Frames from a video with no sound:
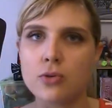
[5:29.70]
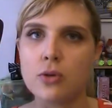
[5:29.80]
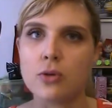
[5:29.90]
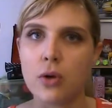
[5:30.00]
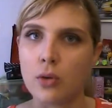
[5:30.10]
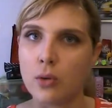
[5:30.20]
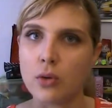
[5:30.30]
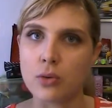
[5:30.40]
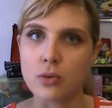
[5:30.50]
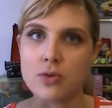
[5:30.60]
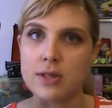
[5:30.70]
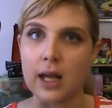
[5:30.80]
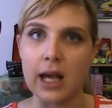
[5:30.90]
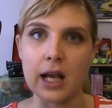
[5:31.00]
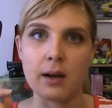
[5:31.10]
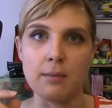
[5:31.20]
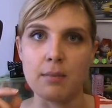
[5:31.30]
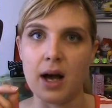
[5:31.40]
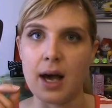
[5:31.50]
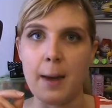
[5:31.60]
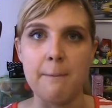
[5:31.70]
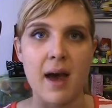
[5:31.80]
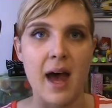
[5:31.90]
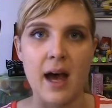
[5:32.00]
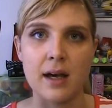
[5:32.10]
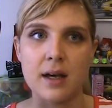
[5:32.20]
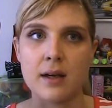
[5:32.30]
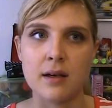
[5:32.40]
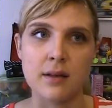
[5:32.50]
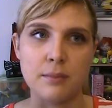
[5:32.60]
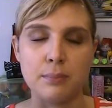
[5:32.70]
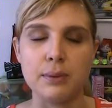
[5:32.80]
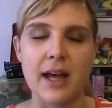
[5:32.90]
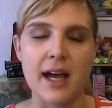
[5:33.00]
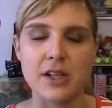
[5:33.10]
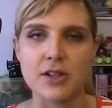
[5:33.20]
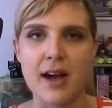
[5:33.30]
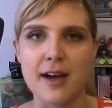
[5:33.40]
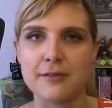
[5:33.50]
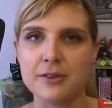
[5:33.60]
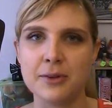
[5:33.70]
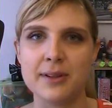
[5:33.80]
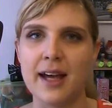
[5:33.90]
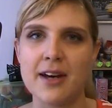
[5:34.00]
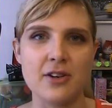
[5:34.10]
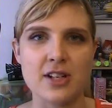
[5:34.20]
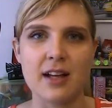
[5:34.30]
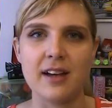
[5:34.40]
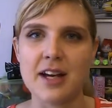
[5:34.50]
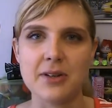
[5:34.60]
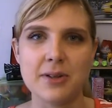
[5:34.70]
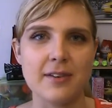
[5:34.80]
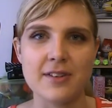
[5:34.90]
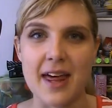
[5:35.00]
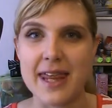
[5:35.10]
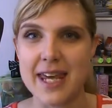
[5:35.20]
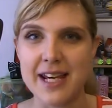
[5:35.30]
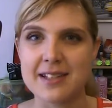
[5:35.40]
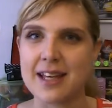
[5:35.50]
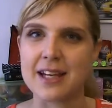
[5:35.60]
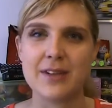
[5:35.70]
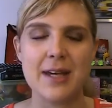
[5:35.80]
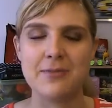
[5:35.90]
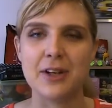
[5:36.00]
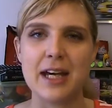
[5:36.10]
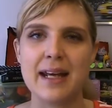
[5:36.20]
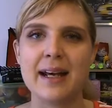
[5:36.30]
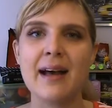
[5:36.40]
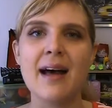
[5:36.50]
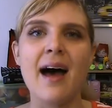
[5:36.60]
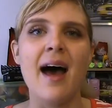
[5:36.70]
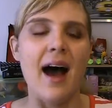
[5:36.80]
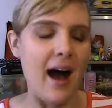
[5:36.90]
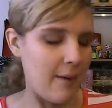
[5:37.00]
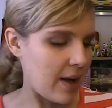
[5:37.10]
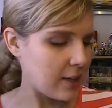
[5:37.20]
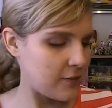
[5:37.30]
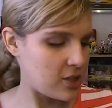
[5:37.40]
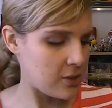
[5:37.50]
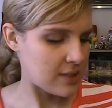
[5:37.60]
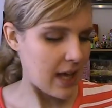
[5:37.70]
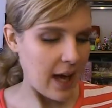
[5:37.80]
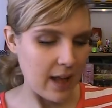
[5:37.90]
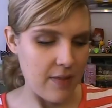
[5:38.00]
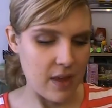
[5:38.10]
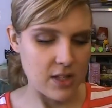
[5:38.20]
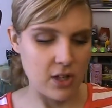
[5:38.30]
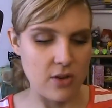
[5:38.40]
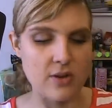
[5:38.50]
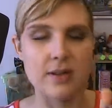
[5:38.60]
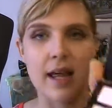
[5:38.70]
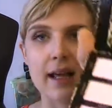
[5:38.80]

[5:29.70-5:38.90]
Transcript: you know, use like my MAC Black Track fluid liner, gel liner, whatever that thing is, I keep forgetting. I love to use that, and then to use like